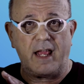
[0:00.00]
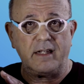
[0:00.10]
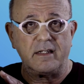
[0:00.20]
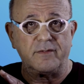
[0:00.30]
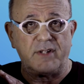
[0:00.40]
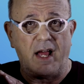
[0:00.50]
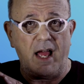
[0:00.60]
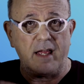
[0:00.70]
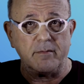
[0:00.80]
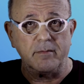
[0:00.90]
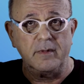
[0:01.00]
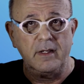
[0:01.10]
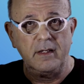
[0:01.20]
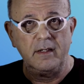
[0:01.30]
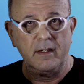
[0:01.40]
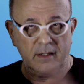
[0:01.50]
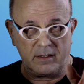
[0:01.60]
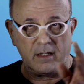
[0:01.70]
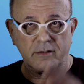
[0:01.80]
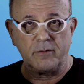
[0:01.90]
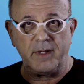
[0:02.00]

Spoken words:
the end of time. There'll also